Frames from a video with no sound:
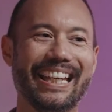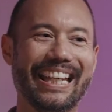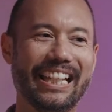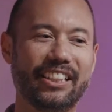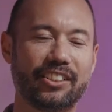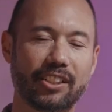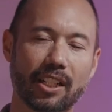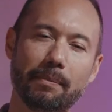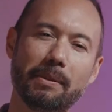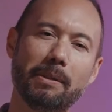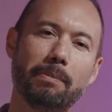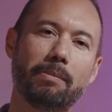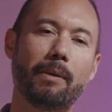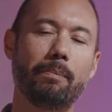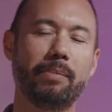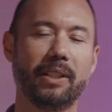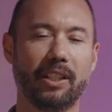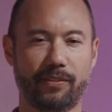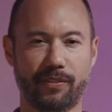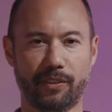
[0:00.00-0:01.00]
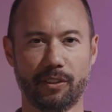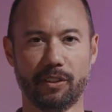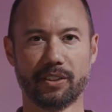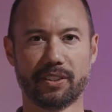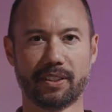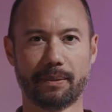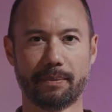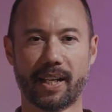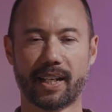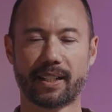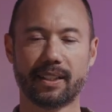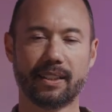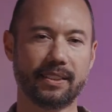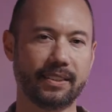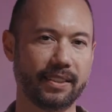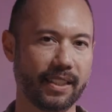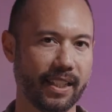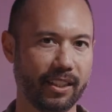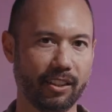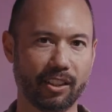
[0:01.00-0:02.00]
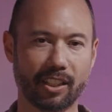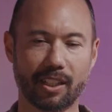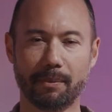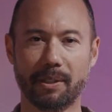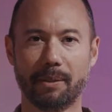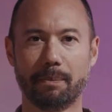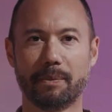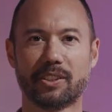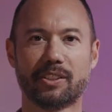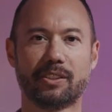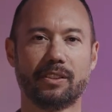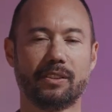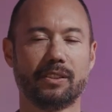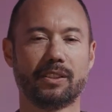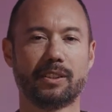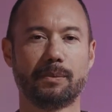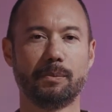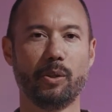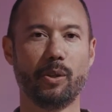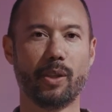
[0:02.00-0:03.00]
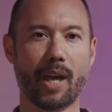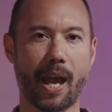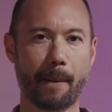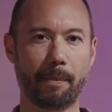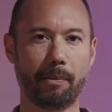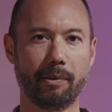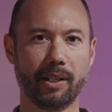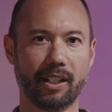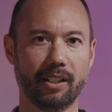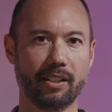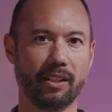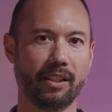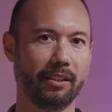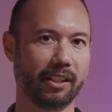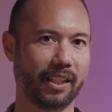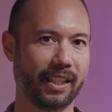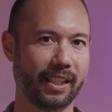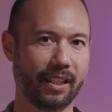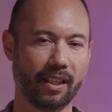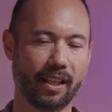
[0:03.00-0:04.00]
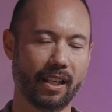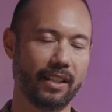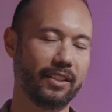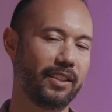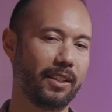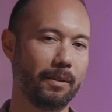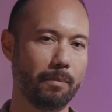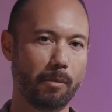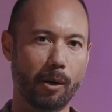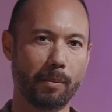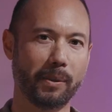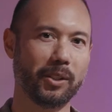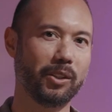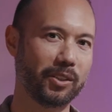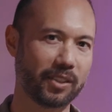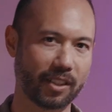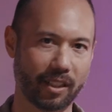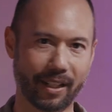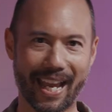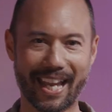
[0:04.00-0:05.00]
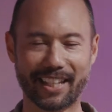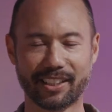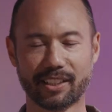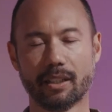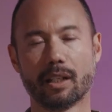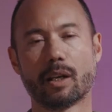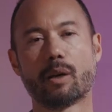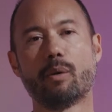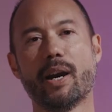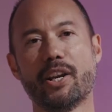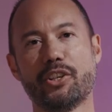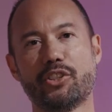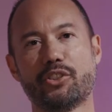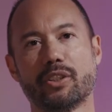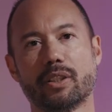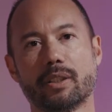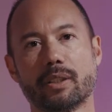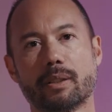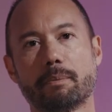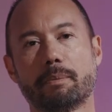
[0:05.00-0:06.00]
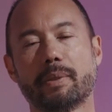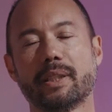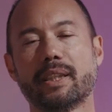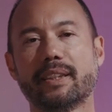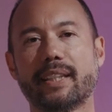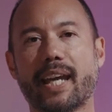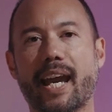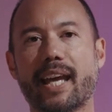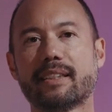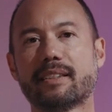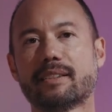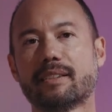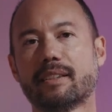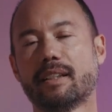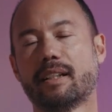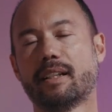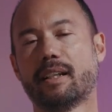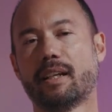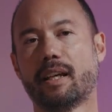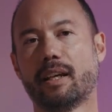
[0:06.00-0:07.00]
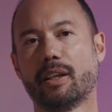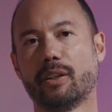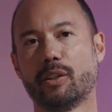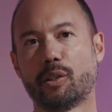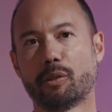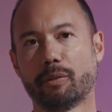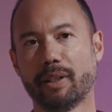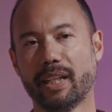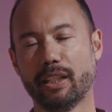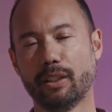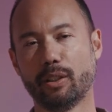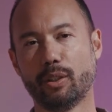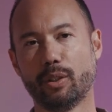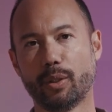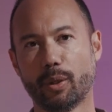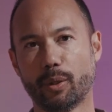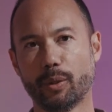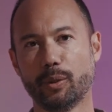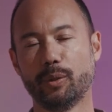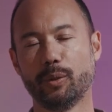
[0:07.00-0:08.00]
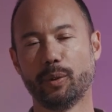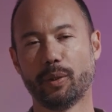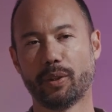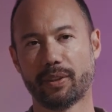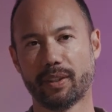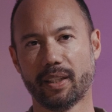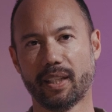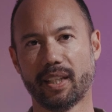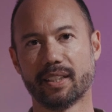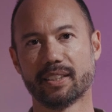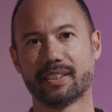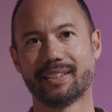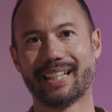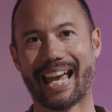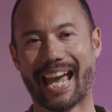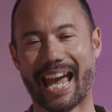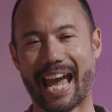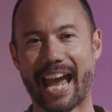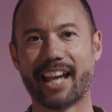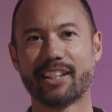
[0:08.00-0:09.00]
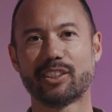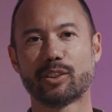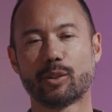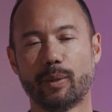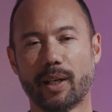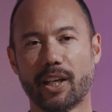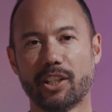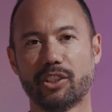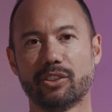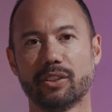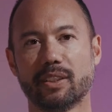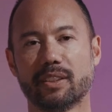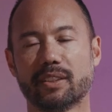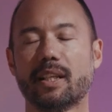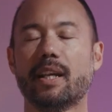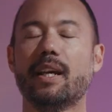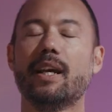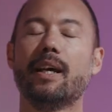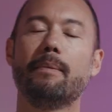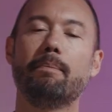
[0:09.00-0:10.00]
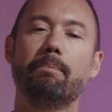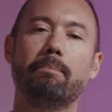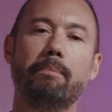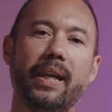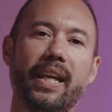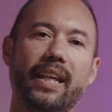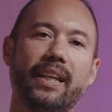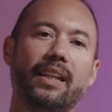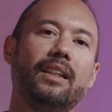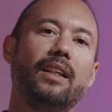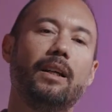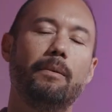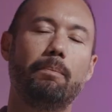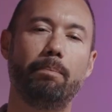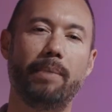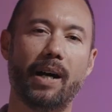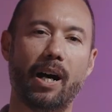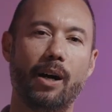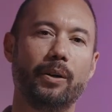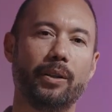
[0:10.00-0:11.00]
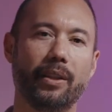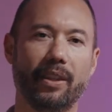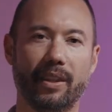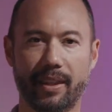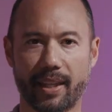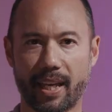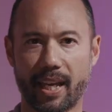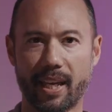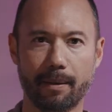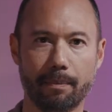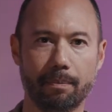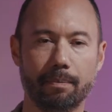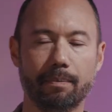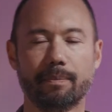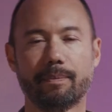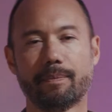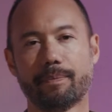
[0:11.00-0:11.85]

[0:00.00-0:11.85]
It's going to be bumpy at first. I'm not going to say you're going to be Mr. Smooth Operator the, the moment you start asking a question, but that's a great go-to thing is to ask questions. Make it about them,